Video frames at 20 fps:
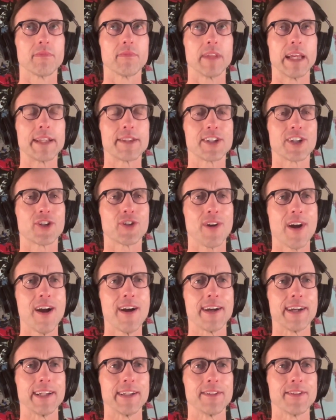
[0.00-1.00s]
it's a
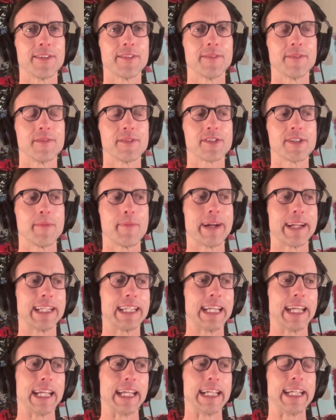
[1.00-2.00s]
grind. Somebody
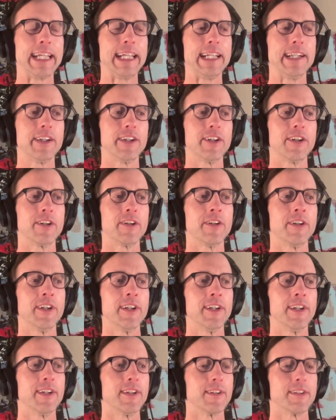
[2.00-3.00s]
can't hear.
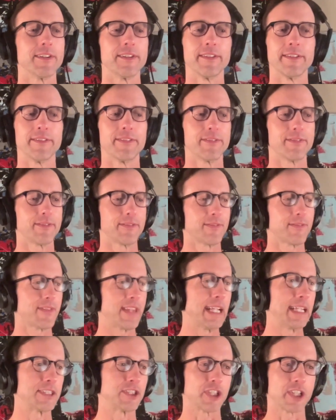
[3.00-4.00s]
Mm-hmm
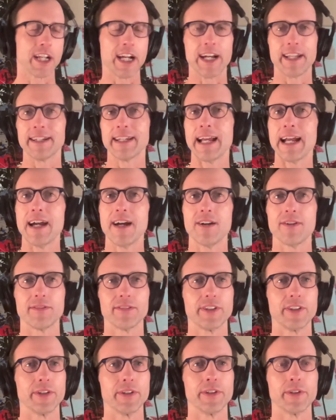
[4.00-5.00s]
things are cutting out.
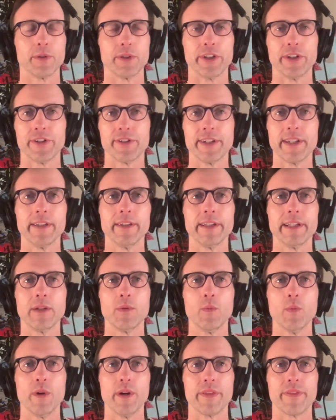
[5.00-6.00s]
You're
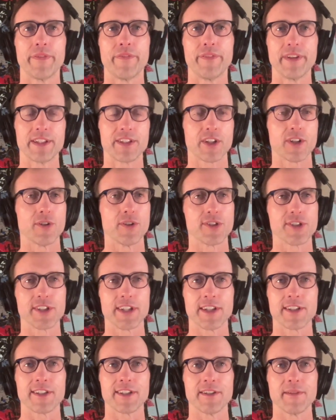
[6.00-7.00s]
dealing with physical
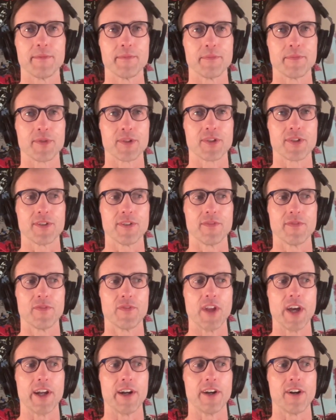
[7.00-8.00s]
systems
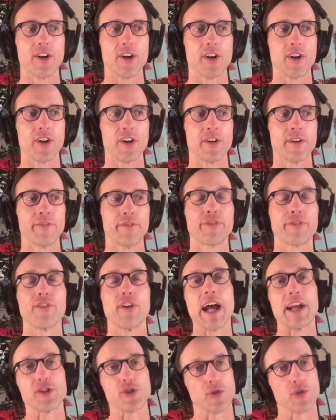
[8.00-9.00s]
that are
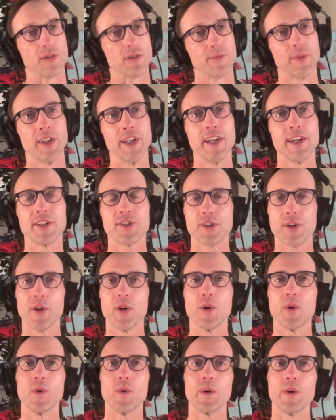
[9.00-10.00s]
fragile,
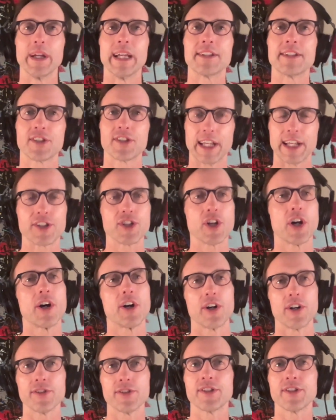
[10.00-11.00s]
so it's it's
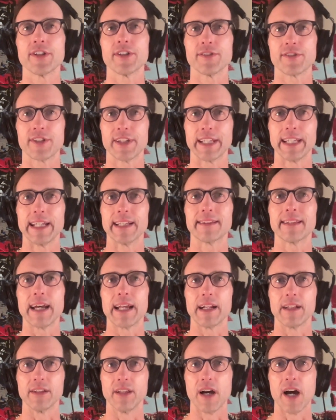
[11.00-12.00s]
hard to to get
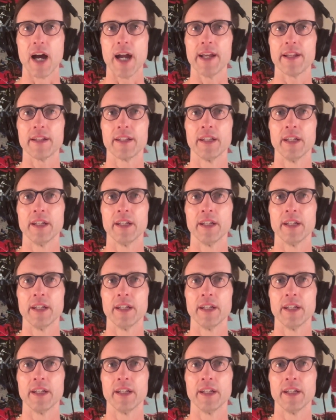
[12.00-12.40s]
that a lot.